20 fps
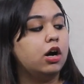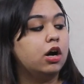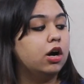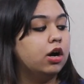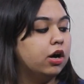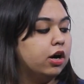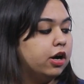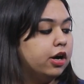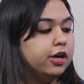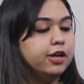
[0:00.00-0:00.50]

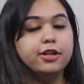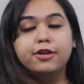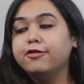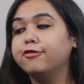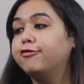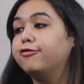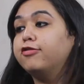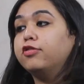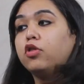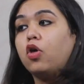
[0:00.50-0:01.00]
herd,
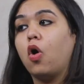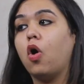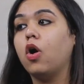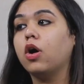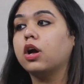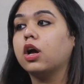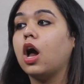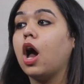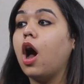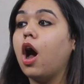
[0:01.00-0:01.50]

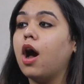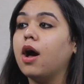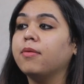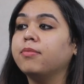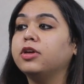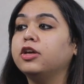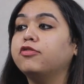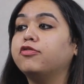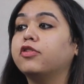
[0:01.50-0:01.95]
flock, army.